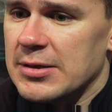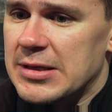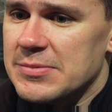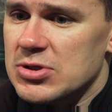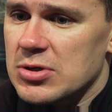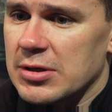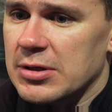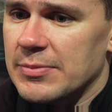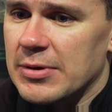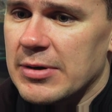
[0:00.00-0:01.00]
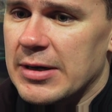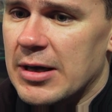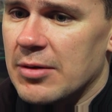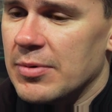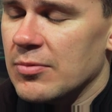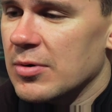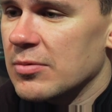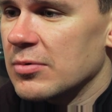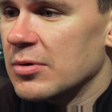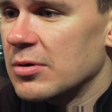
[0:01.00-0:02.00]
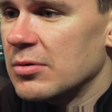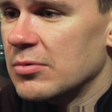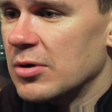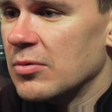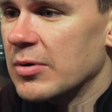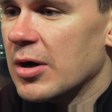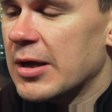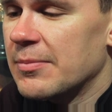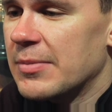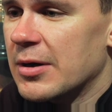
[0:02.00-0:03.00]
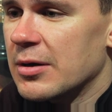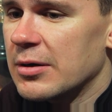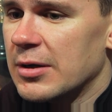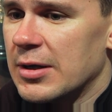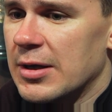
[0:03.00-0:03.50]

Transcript: Team's struggling a bit right now, but we're you know, we are getting better.